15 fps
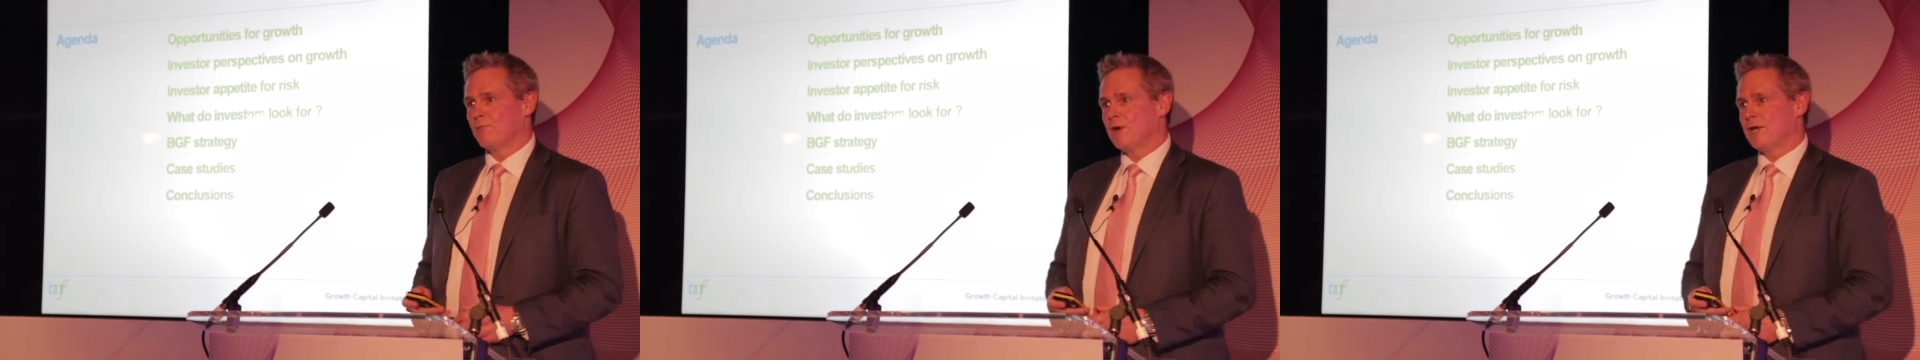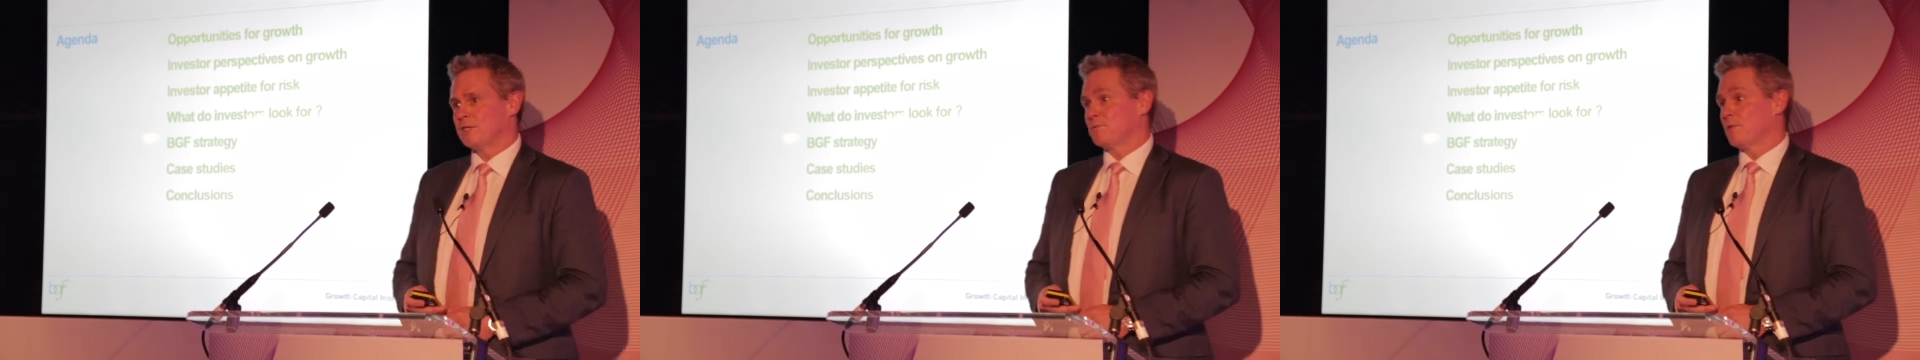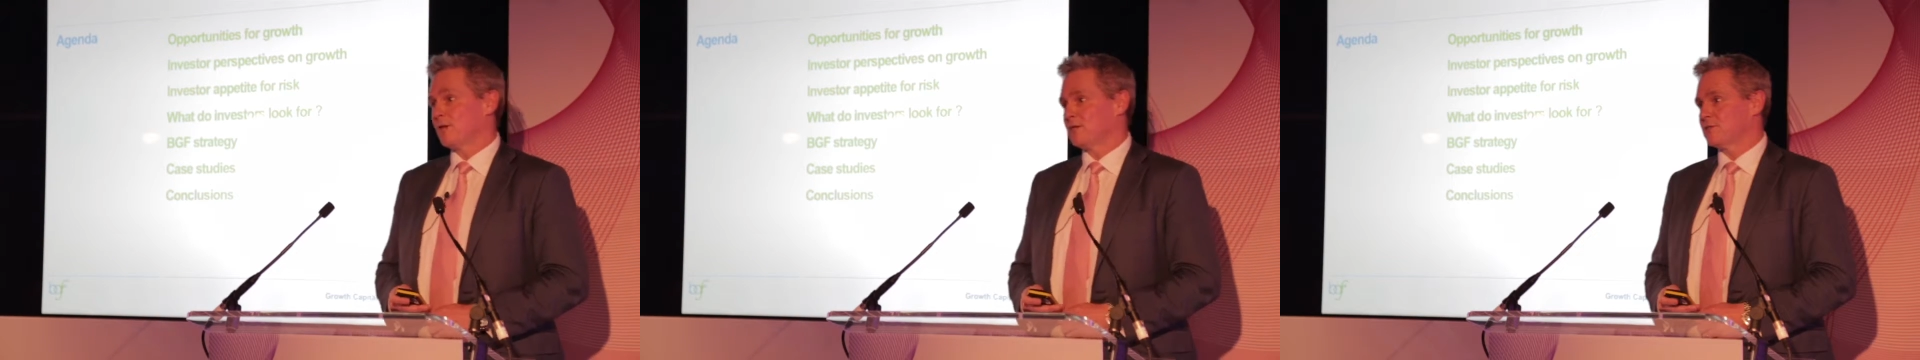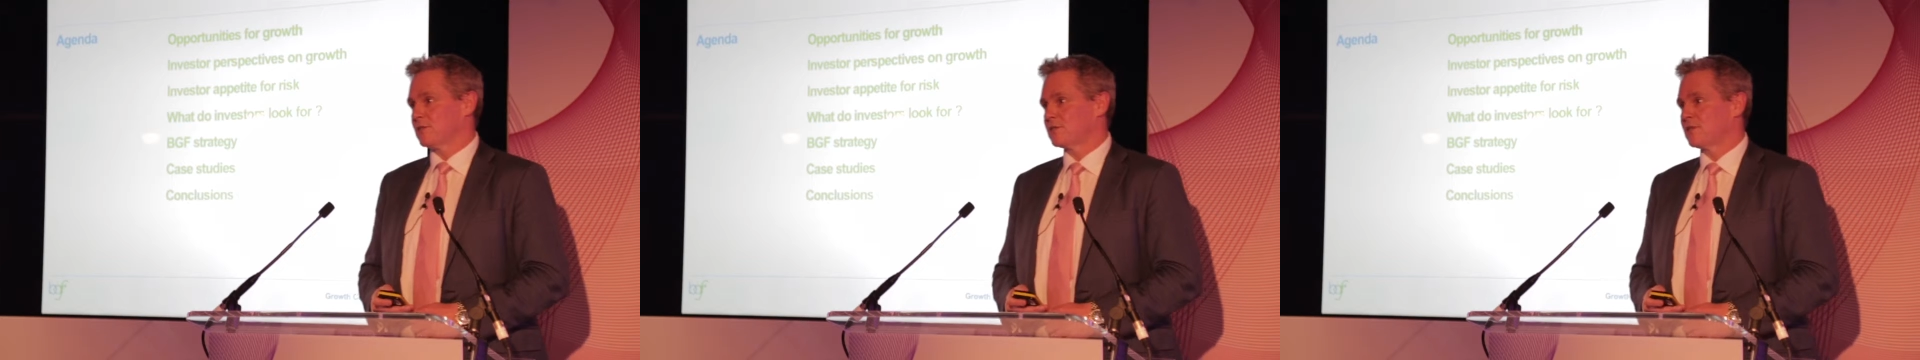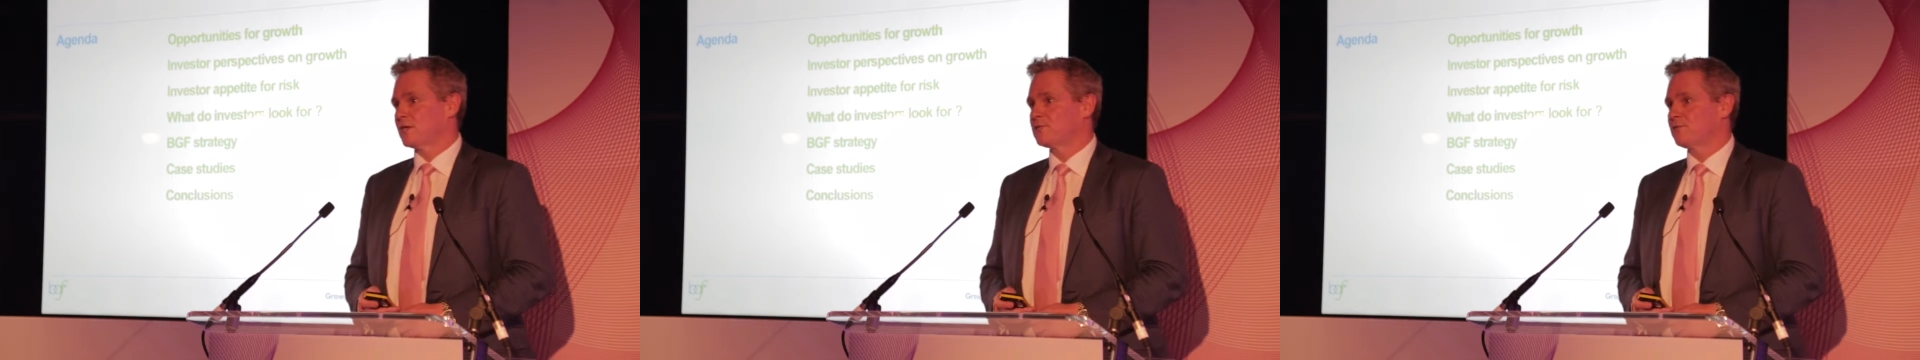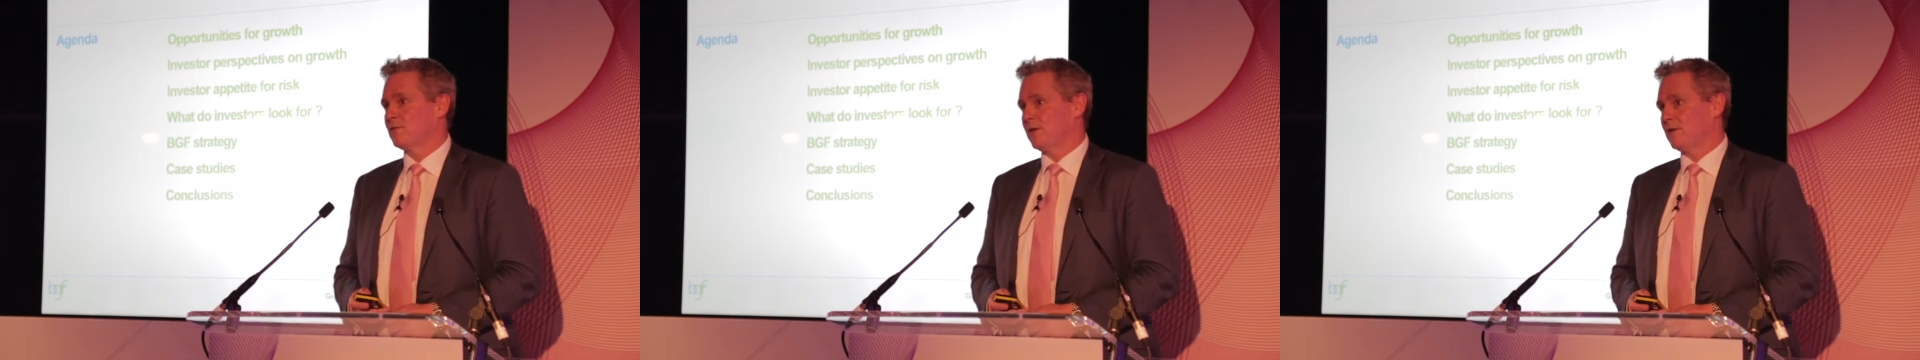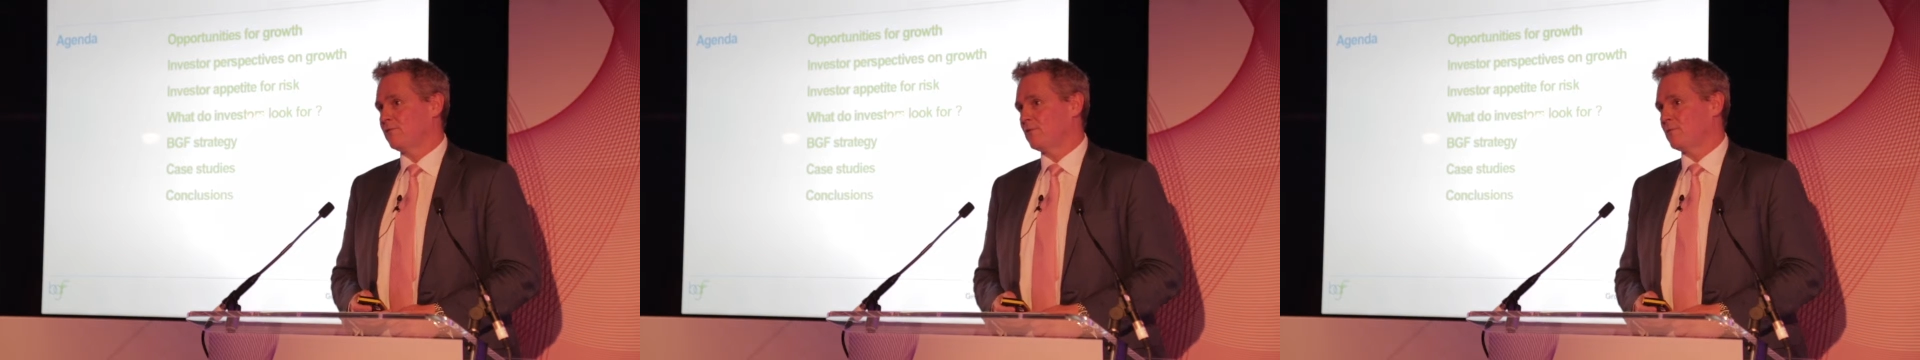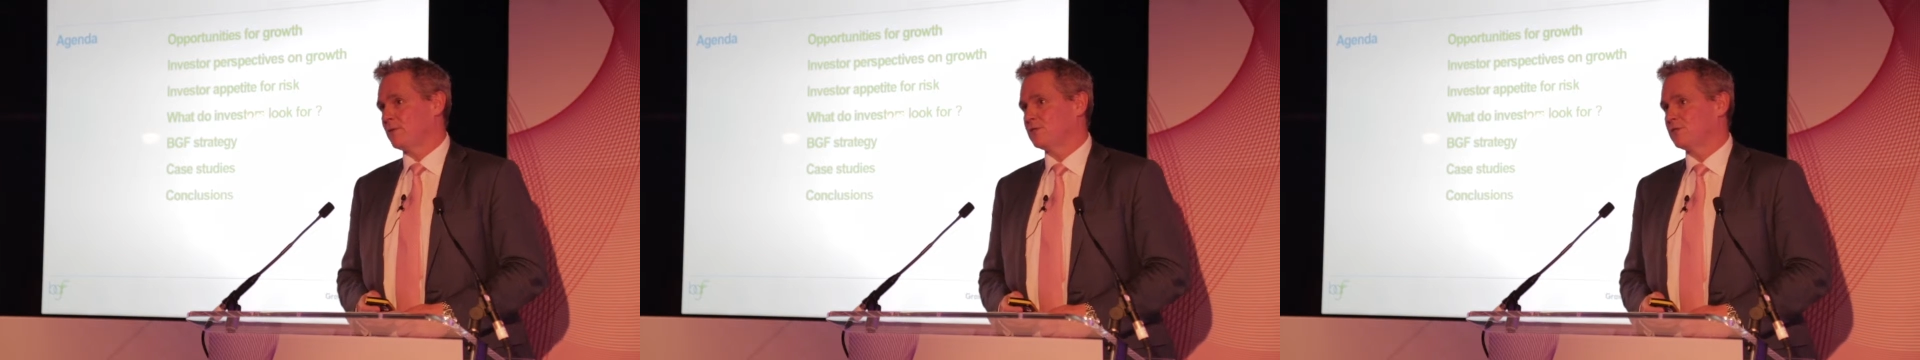raise money successfully
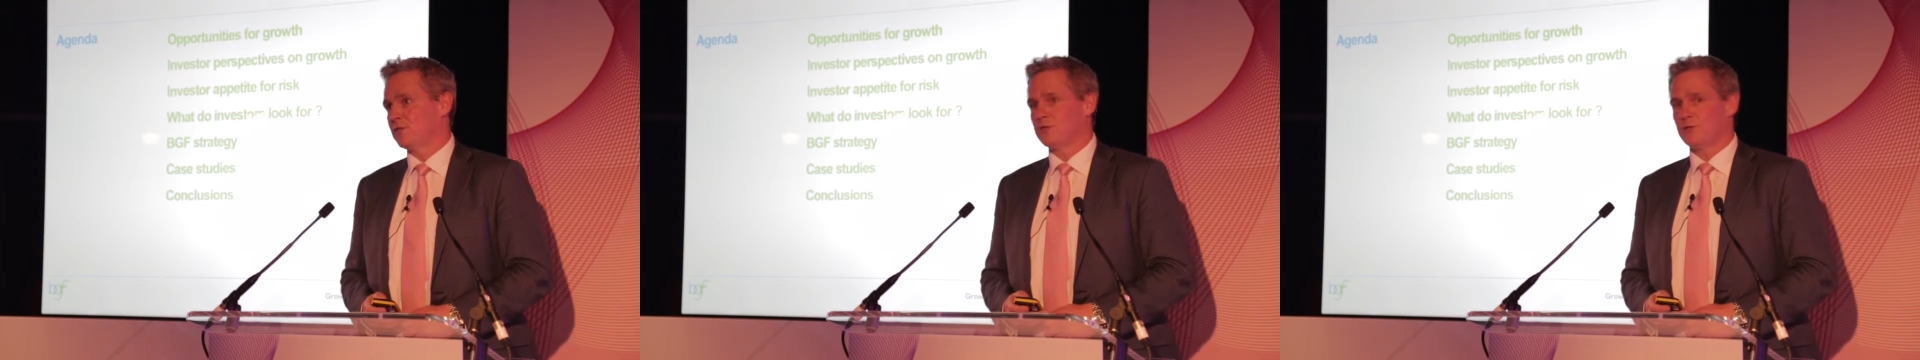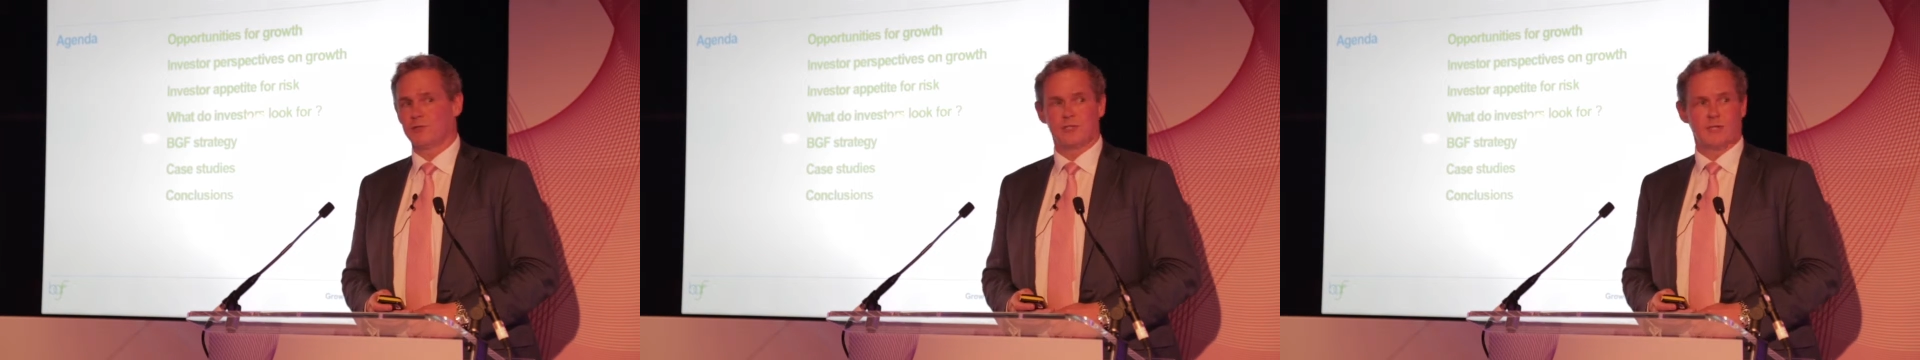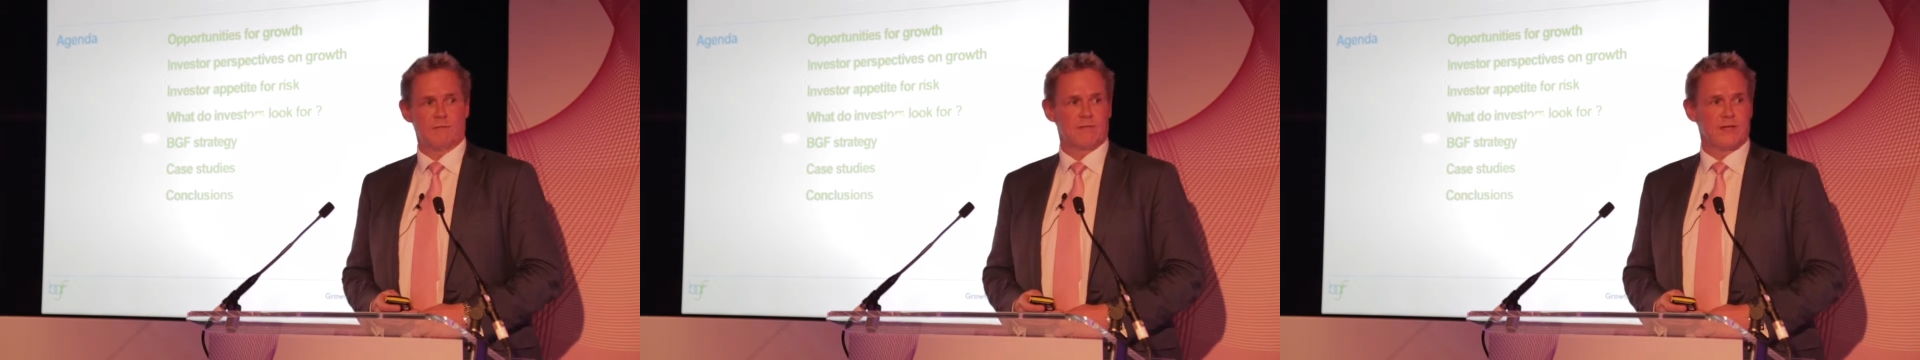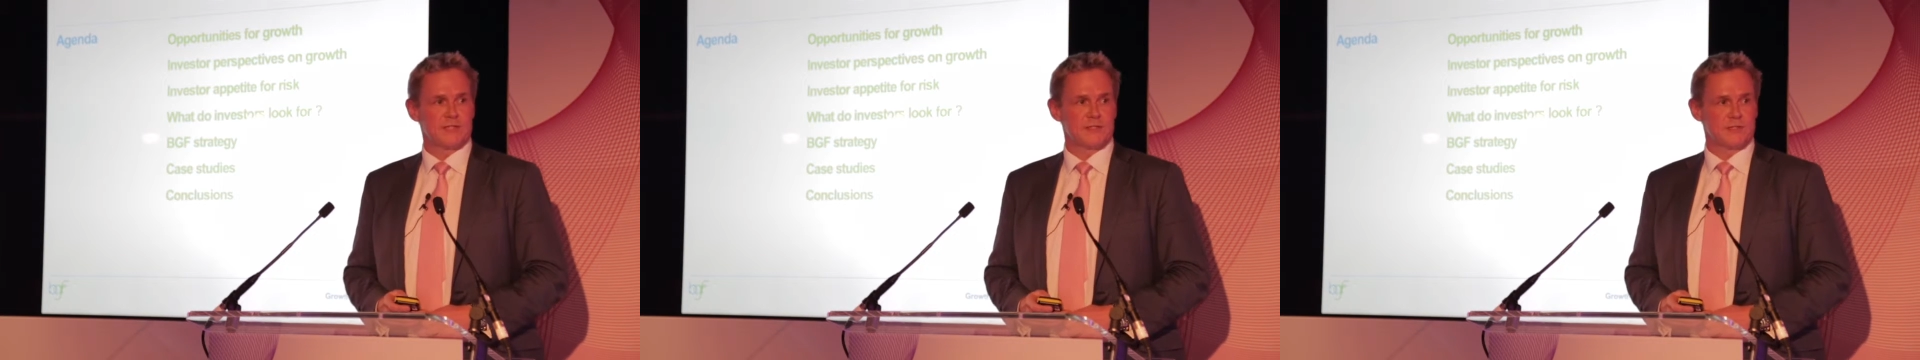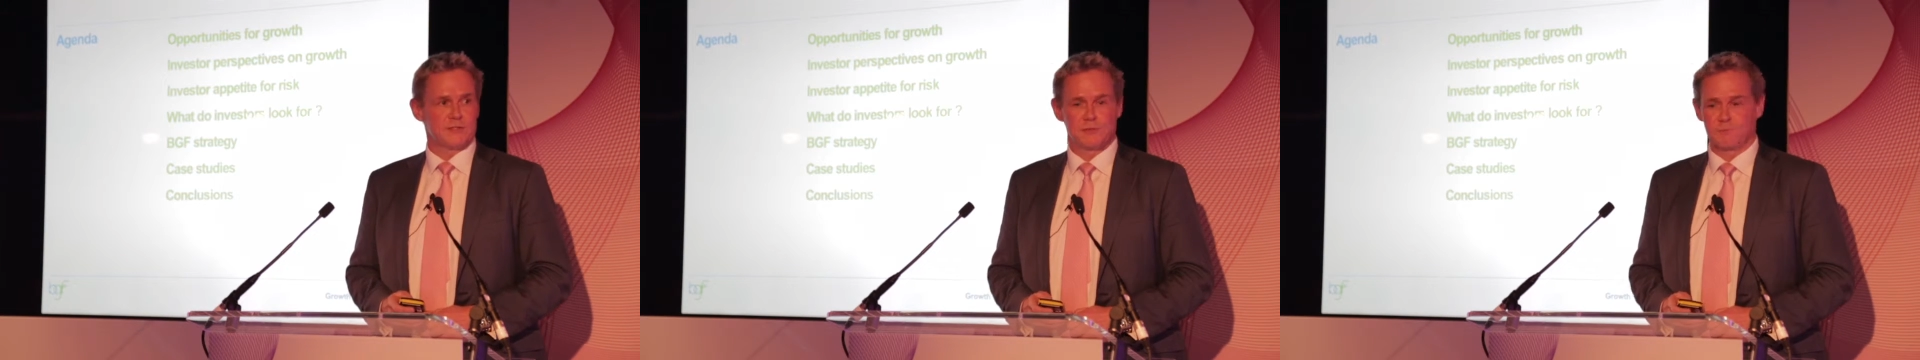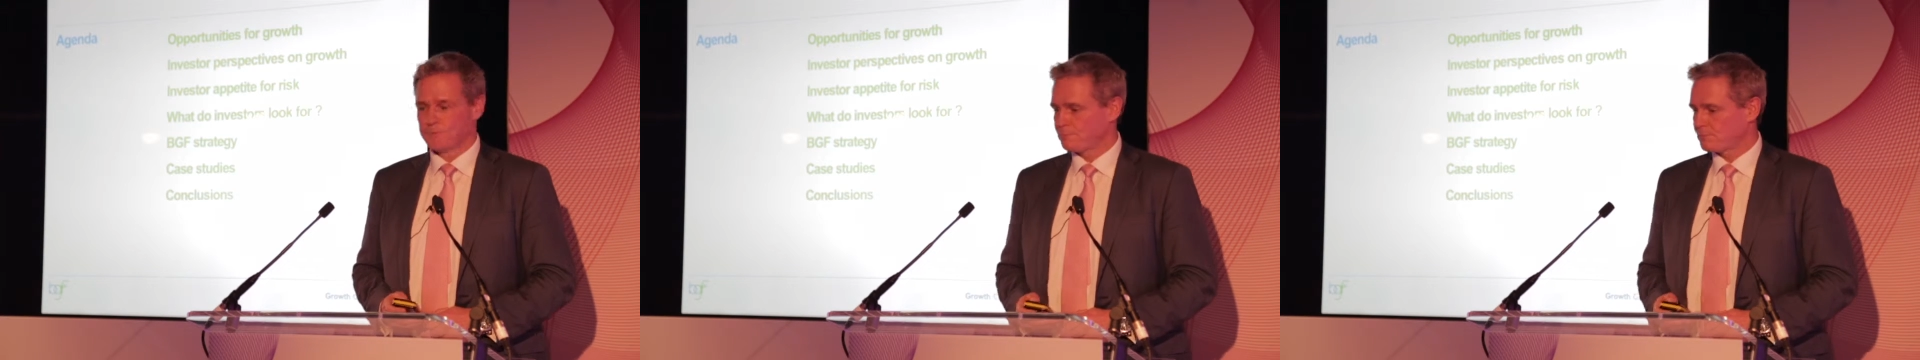from institutional investors.